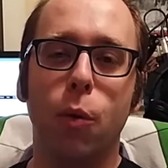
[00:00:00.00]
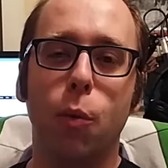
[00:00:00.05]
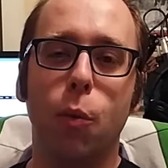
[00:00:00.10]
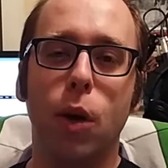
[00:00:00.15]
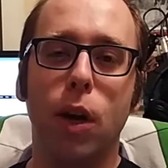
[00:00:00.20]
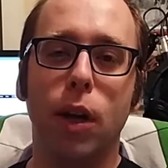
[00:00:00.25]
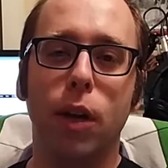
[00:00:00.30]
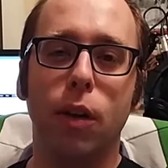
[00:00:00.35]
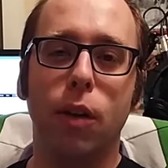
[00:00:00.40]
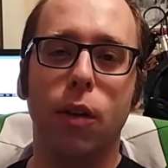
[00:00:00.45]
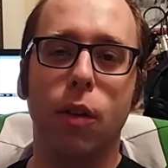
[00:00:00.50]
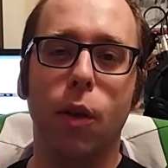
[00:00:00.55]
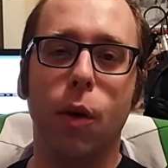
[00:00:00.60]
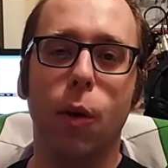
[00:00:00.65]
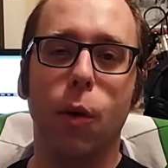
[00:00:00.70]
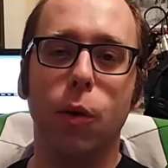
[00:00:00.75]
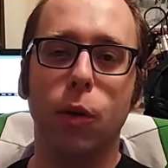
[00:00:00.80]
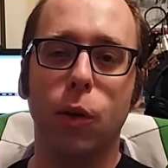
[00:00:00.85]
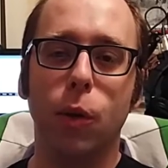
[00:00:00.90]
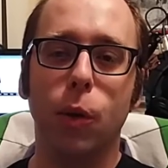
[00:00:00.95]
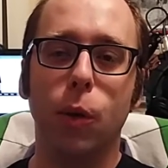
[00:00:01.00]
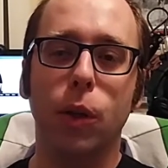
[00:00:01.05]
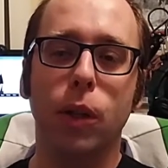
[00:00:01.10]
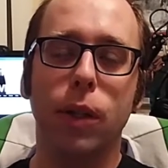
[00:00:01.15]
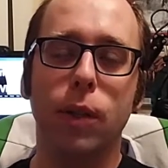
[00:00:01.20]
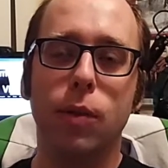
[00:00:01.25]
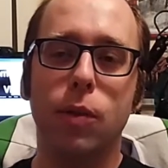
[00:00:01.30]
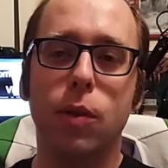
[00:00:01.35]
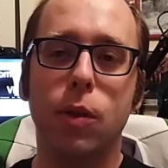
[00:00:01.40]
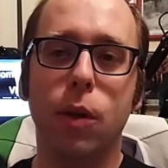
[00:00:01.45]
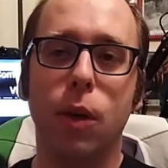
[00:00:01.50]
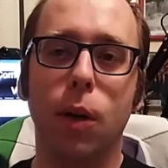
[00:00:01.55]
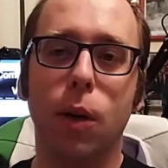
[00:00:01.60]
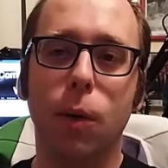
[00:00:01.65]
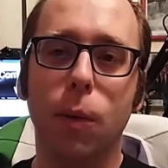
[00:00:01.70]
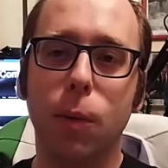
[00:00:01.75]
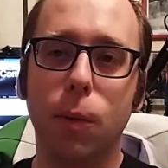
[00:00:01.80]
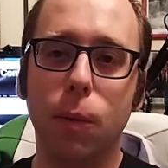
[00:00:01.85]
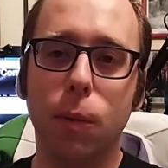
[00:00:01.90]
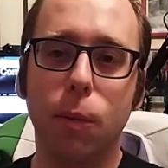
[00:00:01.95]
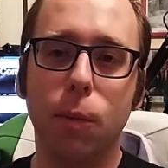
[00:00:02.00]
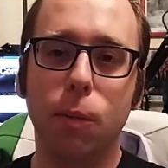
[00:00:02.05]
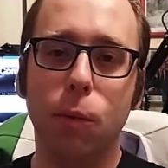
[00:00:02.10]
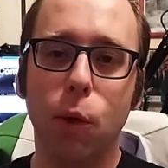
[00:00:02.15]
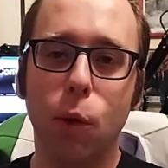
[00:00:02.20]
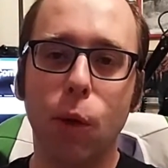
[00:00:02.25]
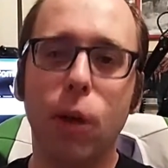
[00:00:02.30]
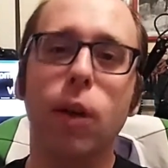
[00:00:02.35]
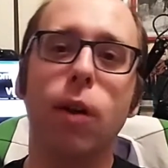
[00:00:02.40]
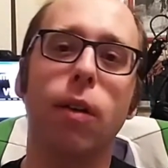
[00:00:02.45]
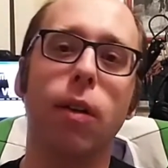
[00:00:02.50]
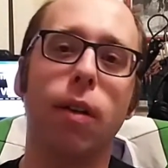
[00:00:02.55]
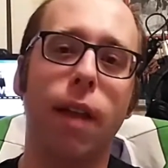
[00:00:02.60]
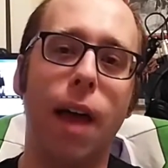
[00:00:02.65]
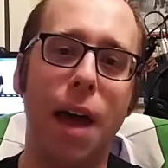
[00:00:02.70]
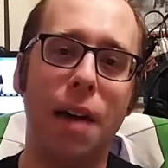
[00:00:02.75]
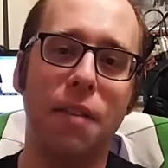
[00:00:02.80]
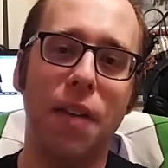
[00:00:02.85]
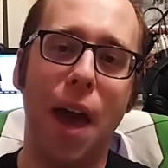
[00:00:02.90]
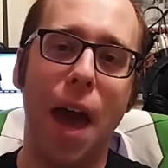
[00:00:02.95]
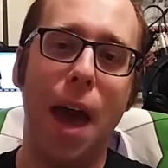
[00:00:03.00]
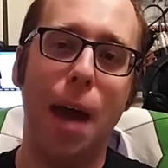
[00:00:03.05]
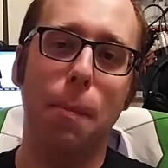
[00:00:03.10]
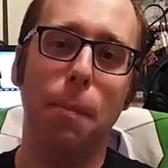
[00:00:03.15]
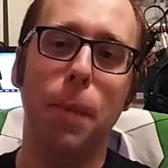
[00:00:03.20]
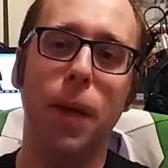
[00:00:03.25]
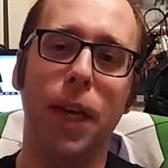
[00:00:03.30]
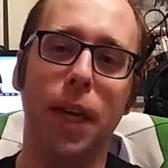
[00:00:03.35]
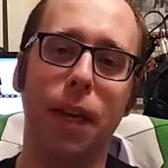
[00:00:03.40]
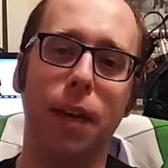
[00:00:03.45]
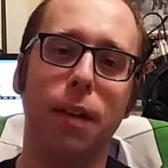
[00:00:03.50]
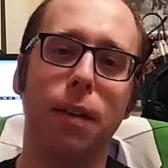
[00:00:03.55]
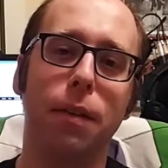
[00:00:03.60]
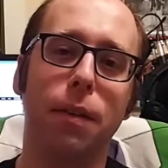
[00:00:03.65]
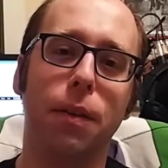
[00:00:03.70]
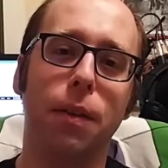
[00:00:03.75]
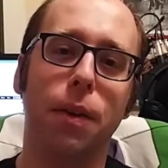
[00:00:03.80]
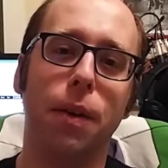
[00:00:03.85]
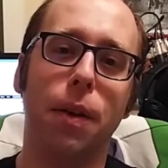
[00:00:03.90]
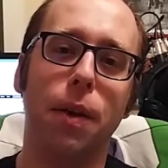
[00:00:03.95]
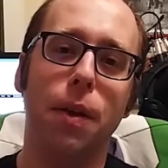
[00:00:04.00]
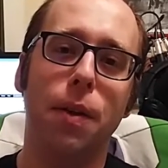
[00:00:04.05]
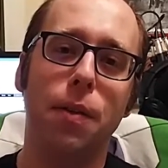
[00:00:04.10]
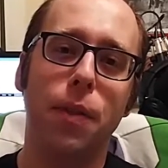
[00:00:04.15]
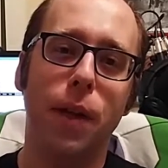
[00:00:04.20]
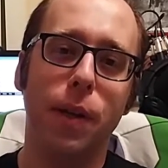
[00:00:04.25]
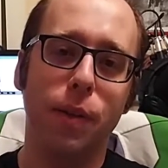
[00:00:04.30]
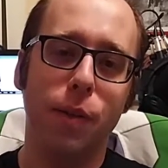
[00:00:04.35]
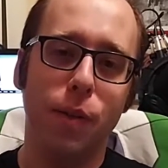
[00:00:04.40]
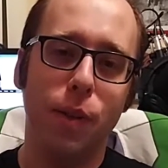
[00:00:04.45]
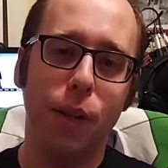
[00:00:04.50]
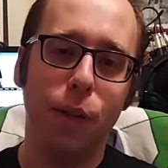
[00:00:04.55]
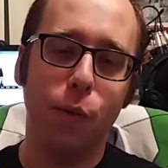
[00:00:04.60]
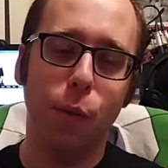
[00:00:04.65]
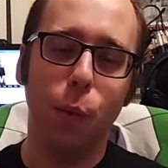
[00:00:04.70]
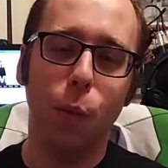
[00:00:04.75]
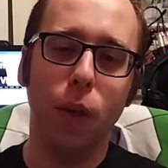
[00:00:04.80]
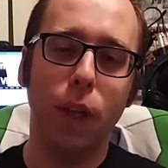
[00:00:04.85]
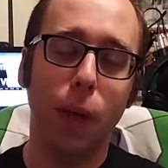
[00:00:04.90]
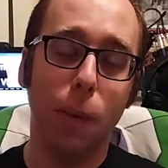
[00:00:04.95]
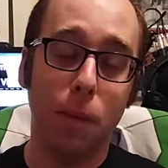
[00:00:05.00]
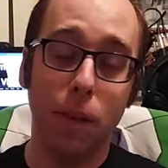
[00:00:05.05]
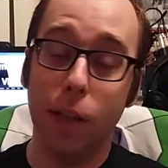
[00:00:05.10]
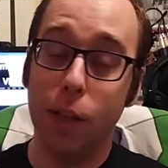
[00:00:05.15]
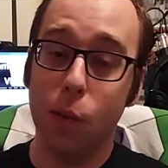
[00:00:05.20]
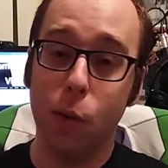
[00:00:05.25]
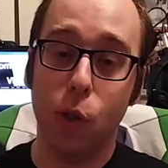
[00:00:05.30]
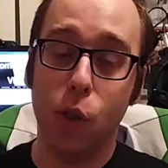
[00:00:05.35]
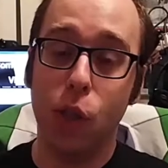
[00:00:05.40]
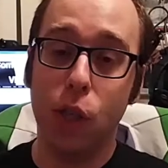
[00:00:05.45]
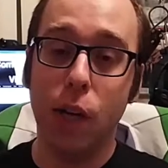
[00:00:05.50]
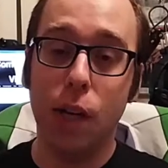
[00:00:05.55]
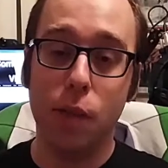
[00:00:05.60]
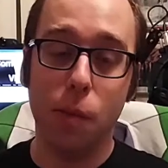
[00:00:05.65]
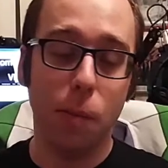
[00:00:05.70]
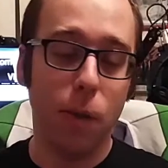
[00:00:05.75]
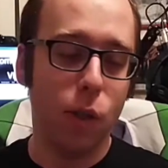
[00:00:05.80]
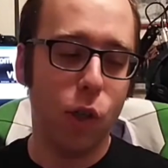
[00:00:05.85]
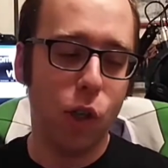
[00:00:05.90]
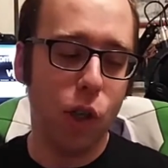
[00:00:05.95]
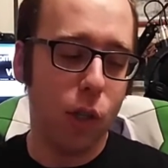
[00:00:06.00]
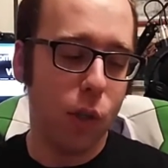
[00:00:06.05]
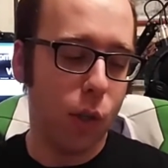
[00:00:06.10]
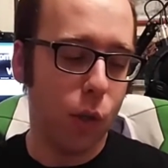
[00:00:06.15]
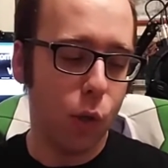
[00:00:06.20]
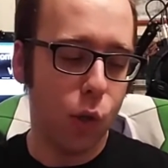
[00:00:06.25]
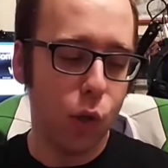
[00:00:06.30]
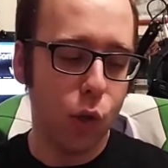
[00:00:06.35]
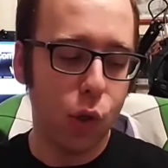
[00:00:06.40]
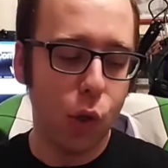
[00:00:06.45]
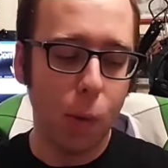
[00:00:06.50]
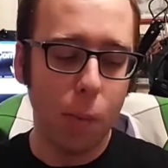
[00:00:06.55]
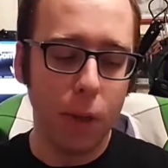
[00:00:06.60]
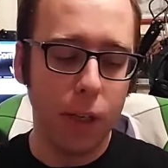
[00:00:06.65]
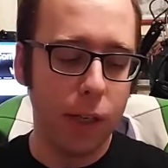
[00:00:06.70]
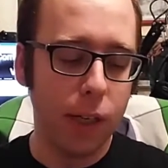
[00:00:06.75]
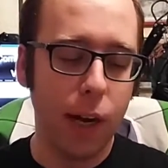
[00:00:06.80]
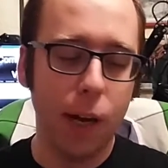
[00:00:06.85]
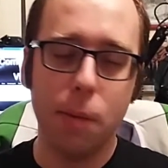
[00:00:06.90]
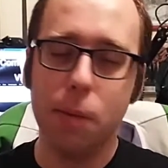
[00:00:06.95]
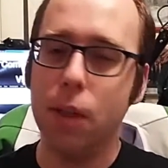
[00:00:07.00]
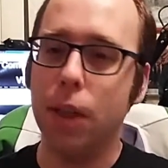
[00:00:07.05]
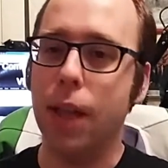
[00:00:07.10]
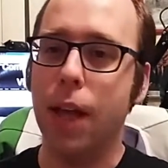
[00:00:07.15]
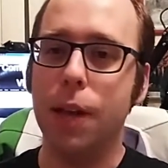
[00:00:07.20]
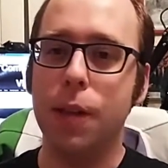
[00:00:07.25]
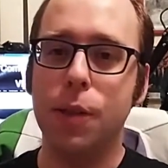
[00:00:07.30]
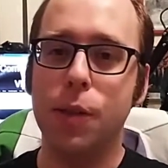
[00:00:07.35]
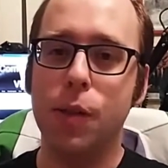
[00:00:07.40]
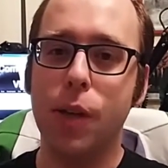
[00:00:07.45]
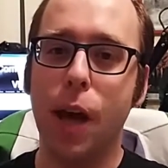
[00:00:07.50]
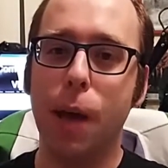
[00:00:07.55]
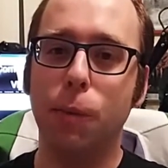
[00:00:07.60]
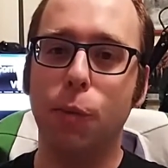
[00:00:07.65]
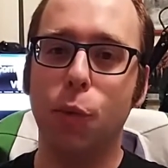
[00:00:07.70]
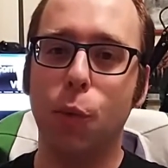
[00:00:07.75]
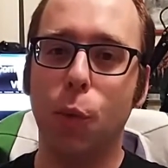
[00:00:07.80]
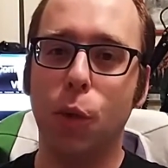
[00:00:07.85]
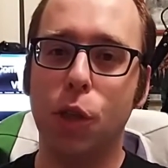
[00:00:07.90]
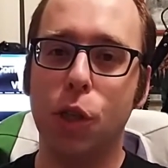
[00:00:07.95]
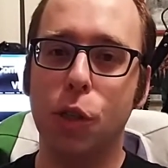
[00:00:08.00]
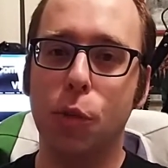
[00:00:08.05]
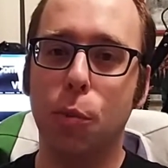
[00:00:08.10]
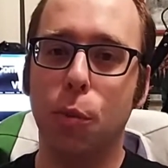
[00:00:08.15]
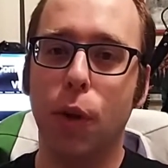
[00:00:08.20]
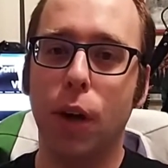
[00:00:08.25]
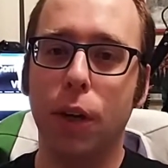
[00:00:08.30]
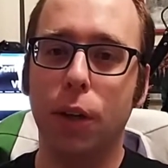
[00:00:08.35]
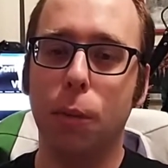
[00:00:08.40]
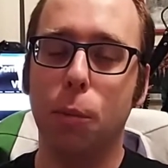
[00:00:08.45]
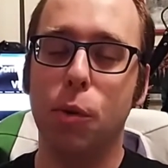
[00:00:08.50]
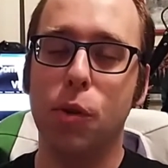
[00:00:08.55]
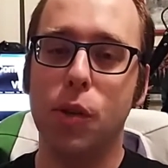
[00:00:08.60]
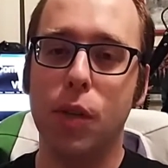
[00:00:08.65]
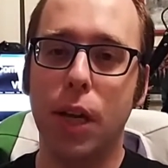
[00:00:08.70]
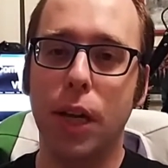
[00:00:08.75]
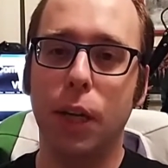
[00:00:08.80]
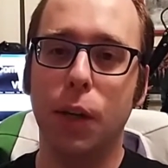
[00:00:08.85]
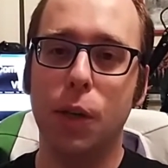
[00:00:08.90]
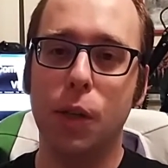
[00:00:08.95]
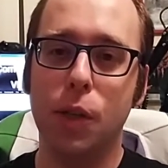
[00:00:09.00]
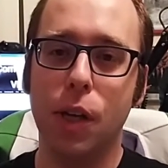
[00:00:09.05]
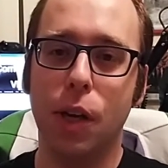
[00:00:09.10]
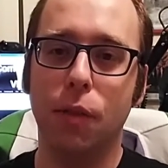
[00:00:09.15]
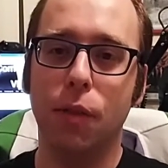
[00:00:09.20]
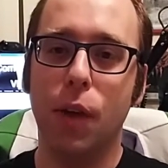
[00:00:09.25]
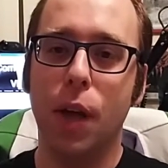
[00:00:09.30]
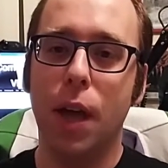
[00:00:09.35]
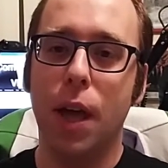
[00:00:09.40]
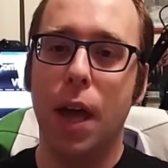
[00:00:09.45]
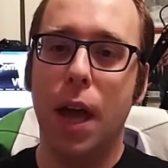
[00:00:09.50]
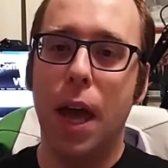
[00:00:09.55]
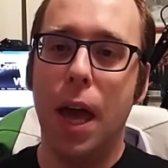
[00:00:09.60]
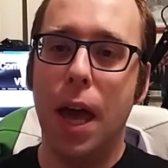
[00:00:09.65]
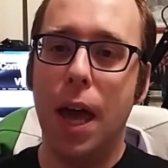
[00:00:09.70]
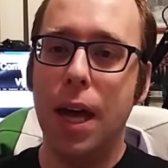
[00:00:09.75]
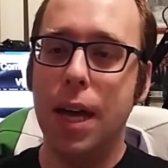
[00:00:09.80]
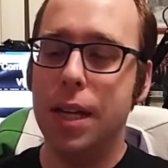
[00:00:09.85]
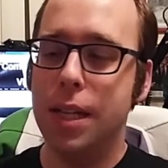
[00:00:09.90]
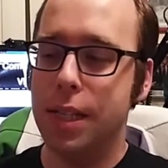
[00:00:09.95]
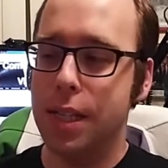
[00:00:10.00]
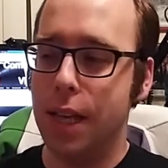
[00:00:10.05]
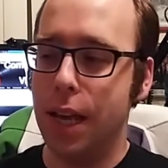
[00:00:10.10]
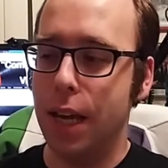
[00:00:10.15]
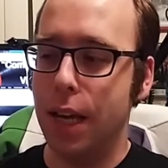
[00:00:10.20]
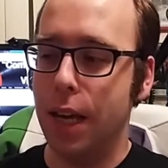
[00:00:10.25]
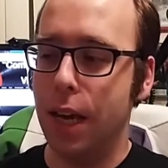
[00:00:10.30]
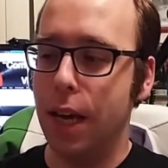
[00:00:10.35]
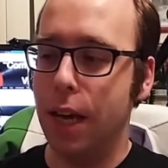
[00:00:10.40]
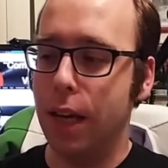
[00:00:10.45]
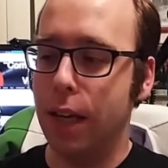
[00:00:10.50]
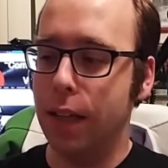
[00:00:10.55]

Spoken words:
When the whole goal is, you're here to laugh at me. That's real. I mean, that's what she does. I mean, there's so many times in a lot of these albums where she's presenting herself as a